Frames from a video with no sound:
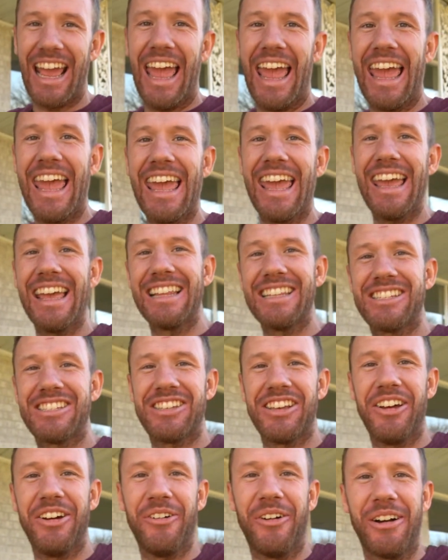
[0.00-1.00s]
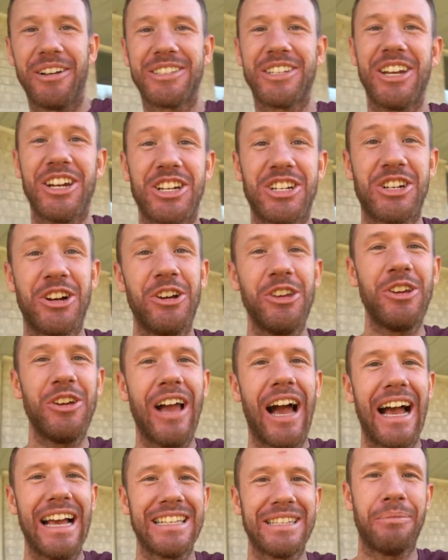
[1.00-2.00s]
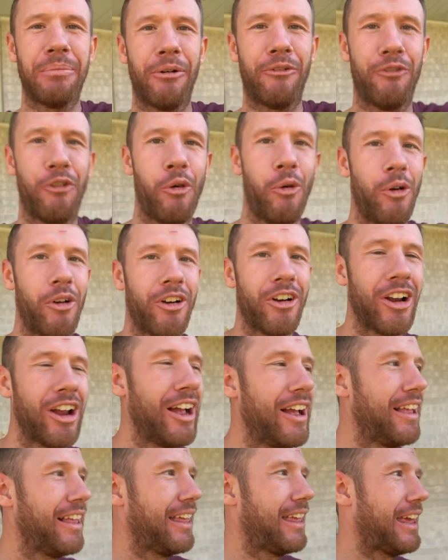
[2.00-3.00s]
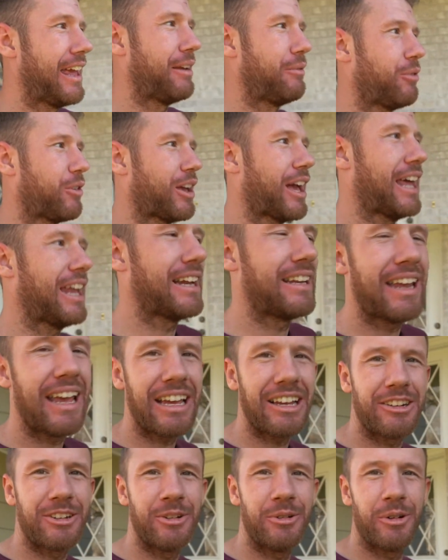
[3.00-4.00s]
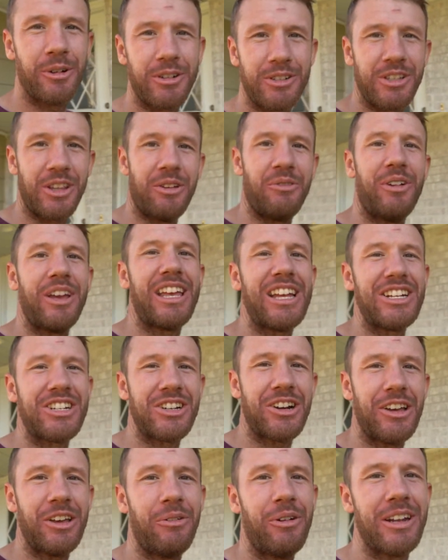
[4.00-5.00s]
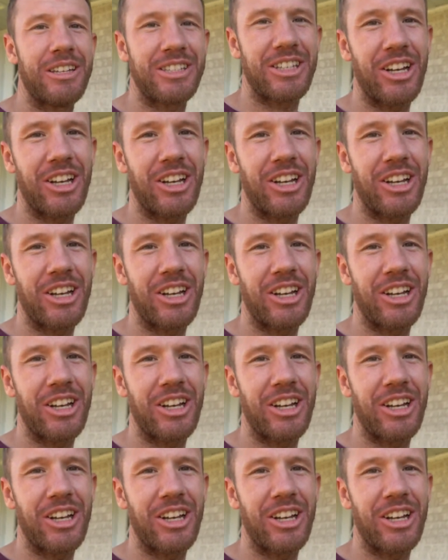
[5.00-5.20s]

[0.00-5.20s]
and so I was going to show you guys the before and we'll kind of take a tour so that we can show you what it's